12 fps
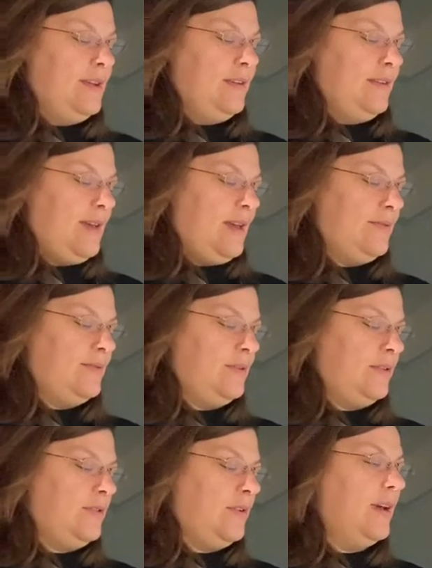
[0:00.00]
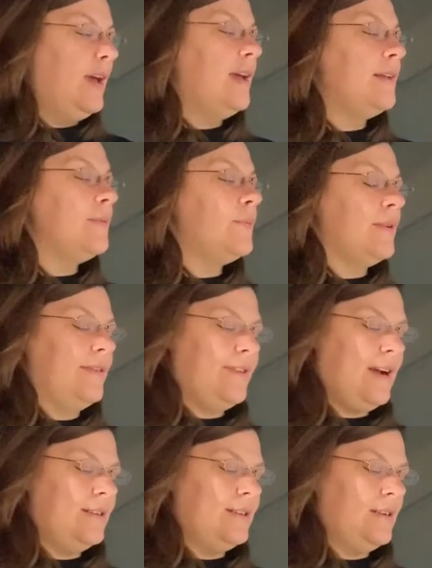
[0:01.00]
Okay, so let's go ahead and put a
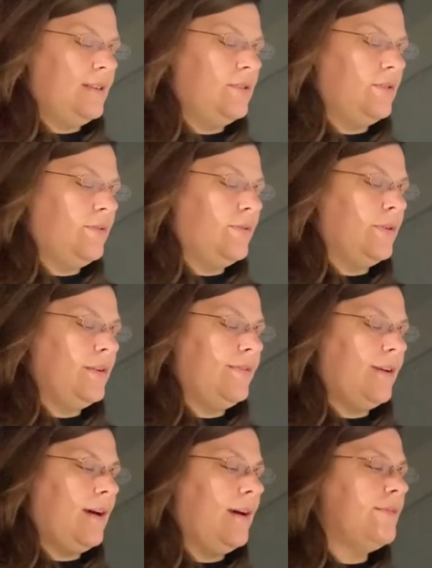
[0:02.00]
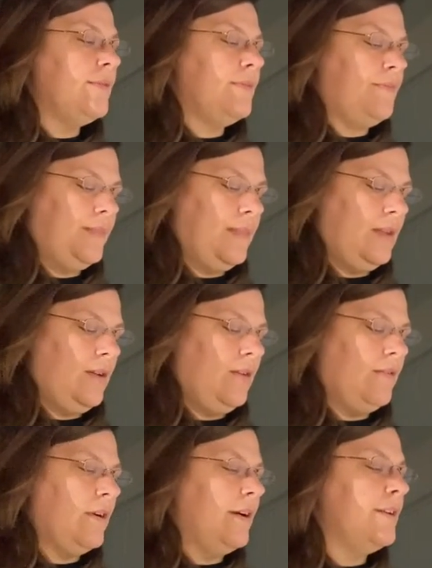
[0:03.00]
fraction in. So 45
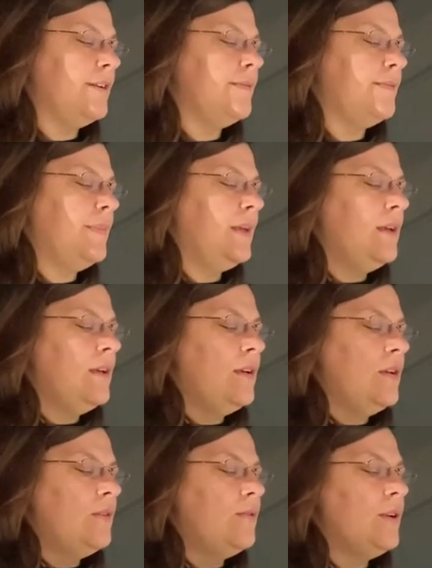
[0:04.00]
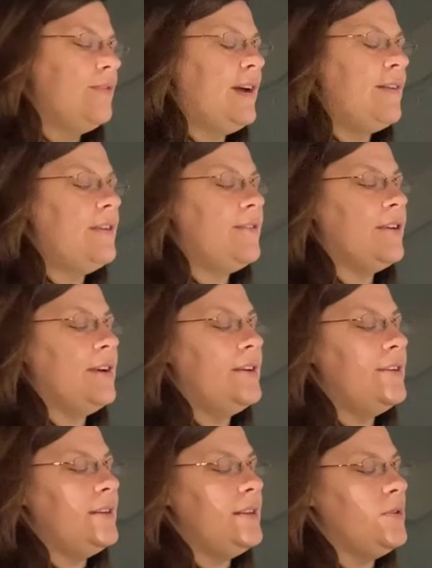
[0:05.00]
over 100. 45 over
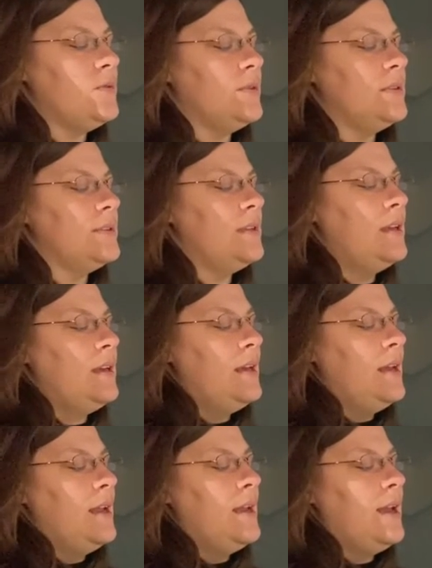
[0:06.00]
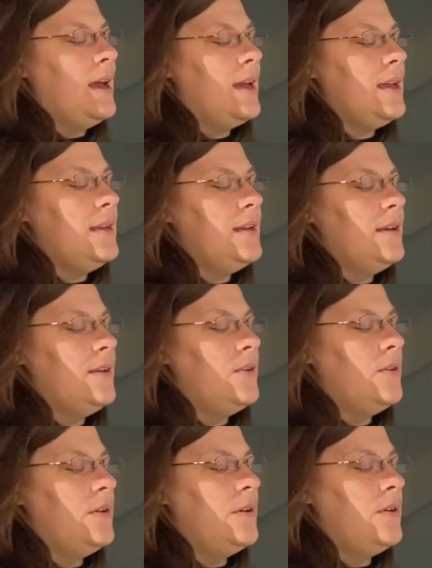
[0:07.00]
100 equals 9
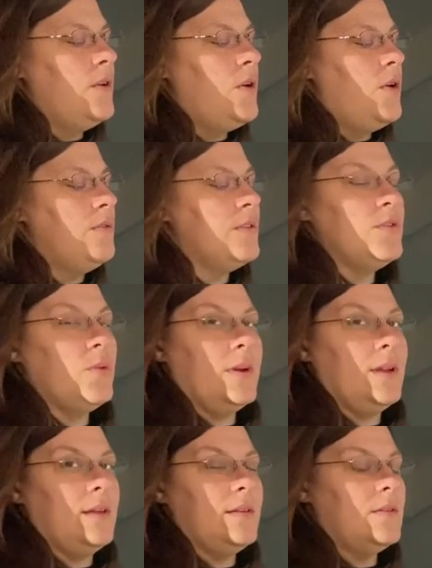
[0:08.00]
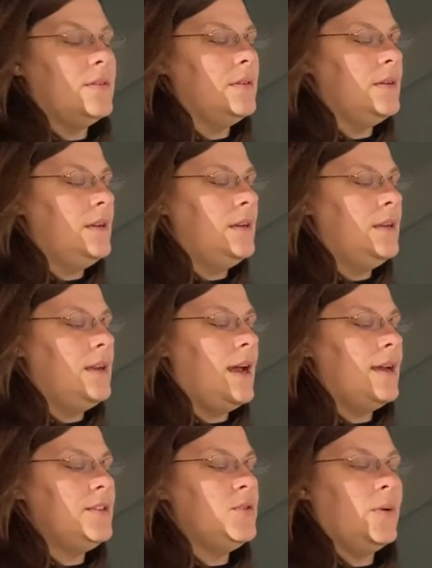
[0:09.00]
over 20, or
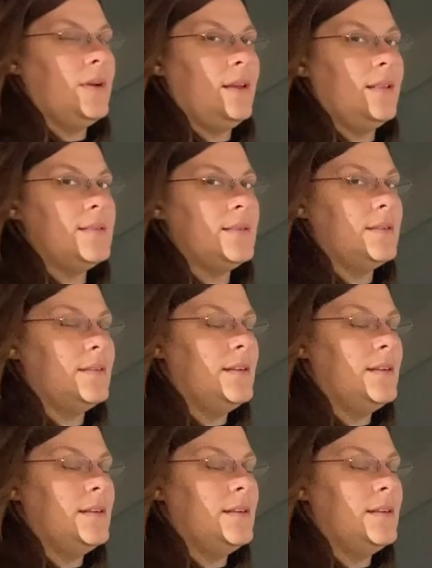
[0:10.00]
9/20ths.